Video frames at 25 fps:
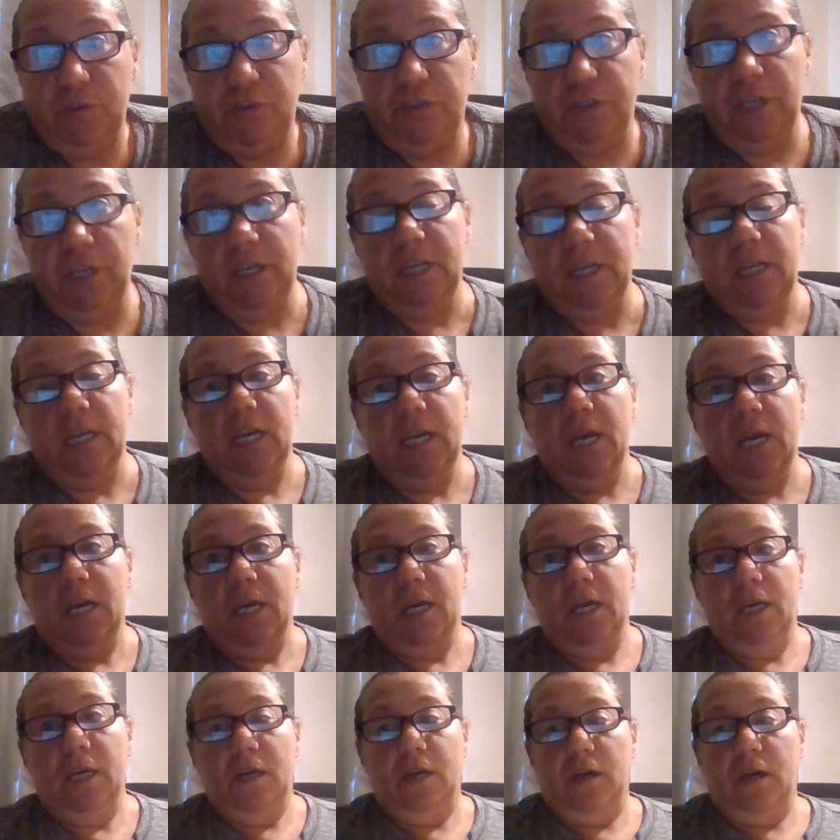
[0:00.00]

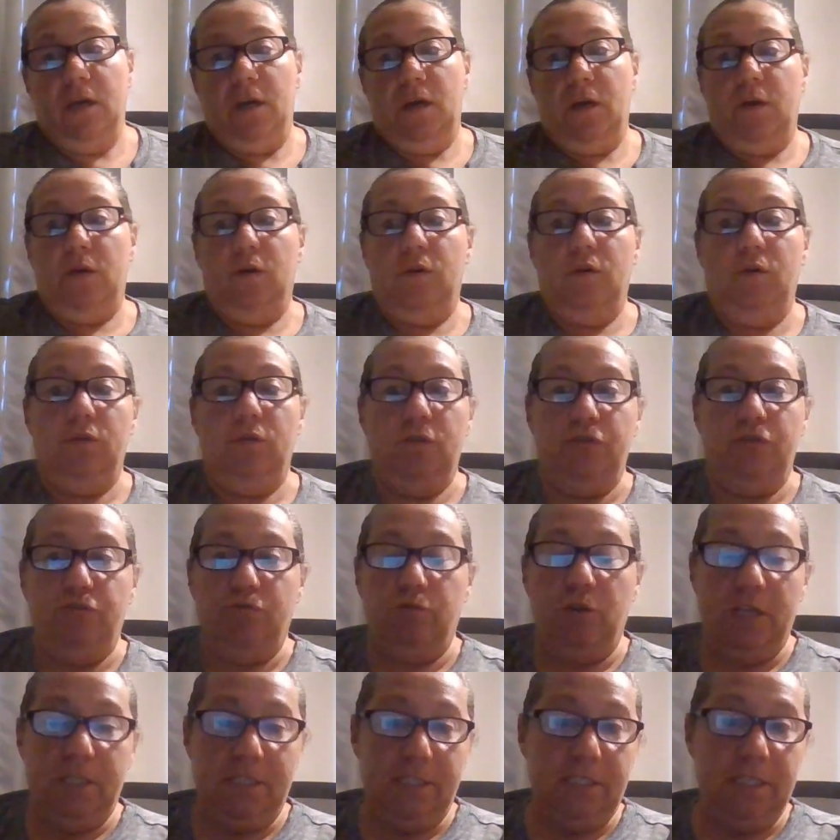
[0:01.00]
she
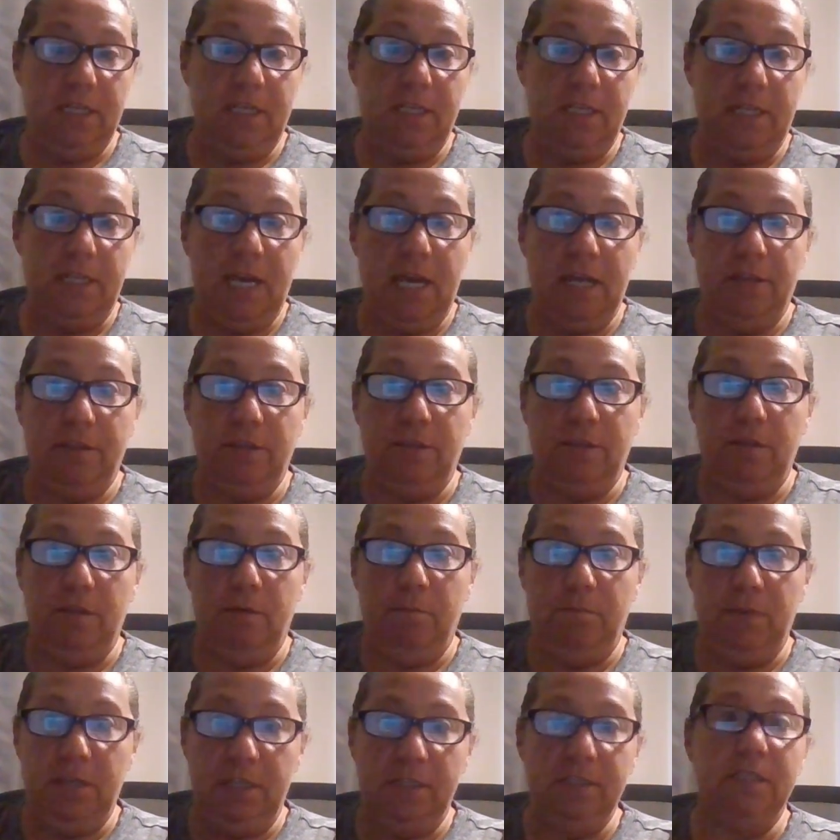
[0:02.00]
trusted that
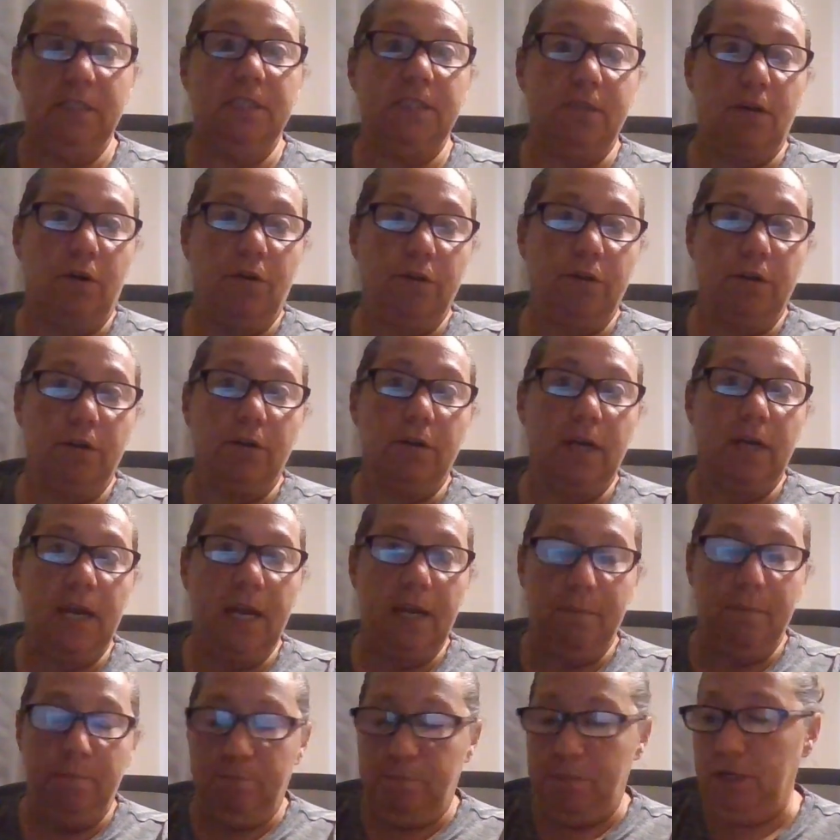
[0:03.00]
the business owner
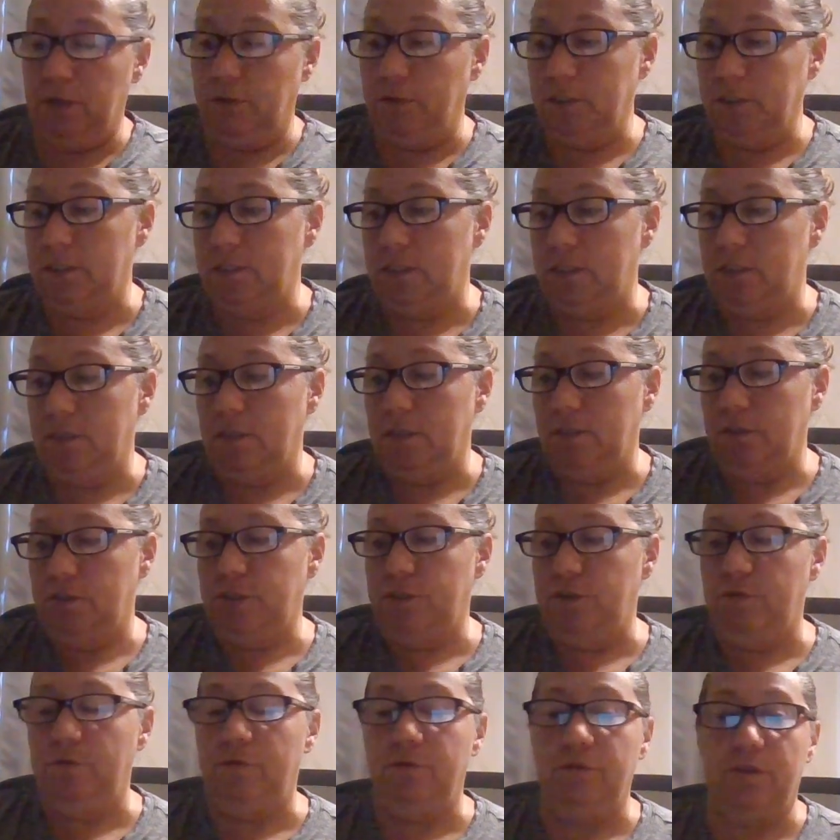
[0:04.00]
had built
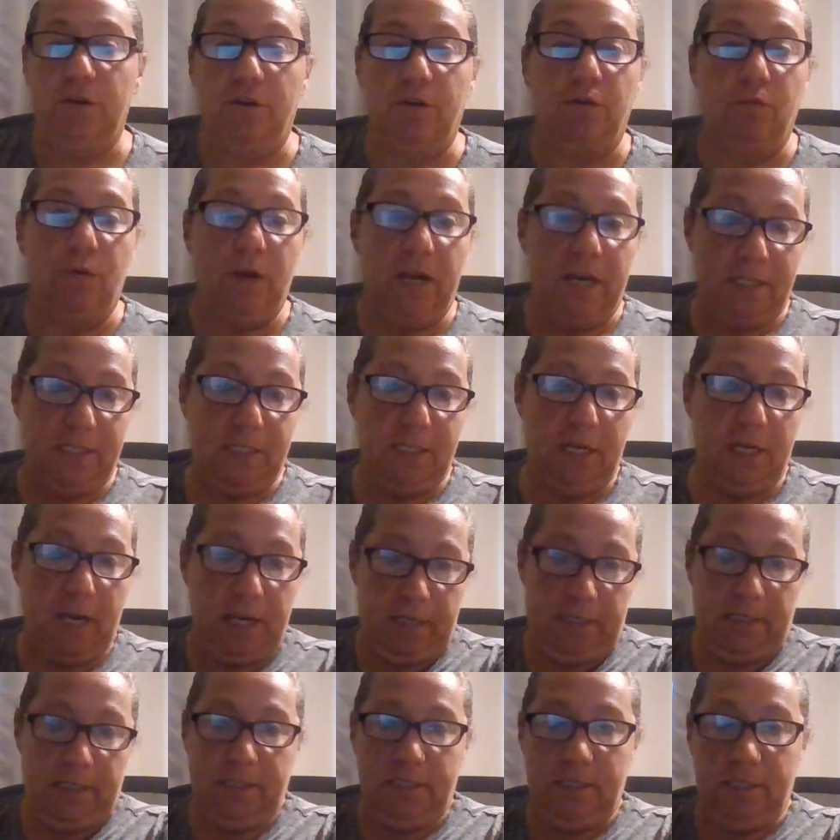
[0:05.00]
to the correct
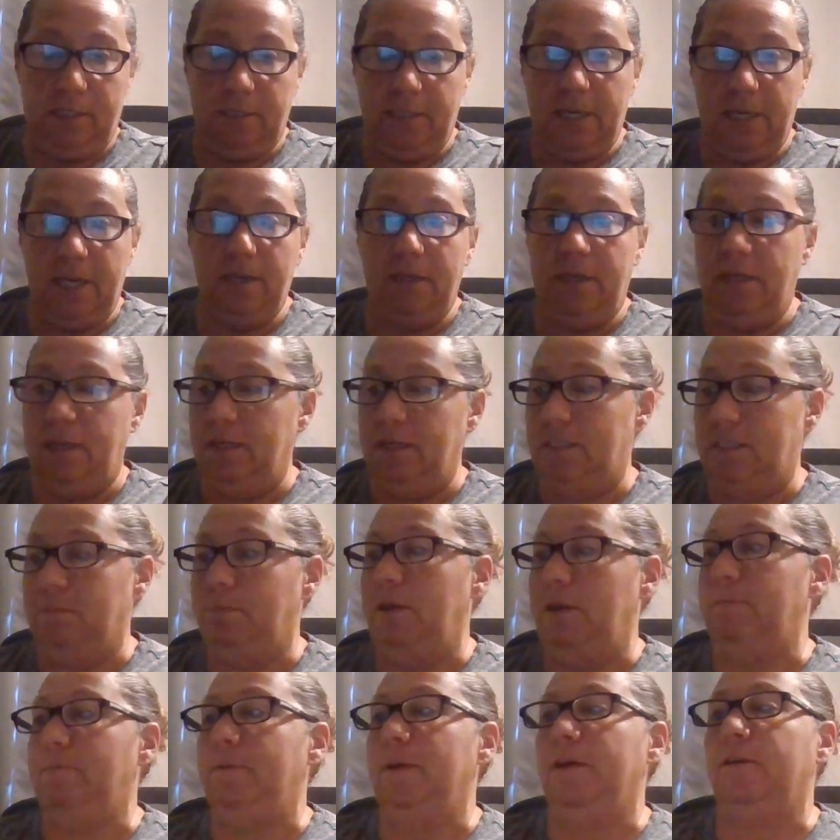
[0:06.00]
height that needed
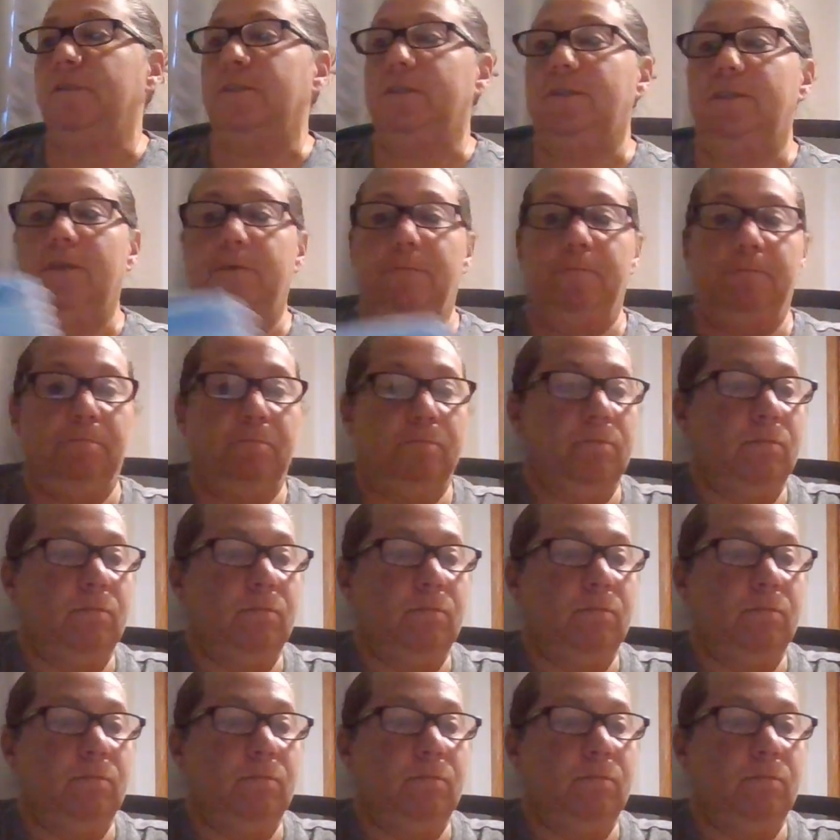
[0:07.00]
to be built.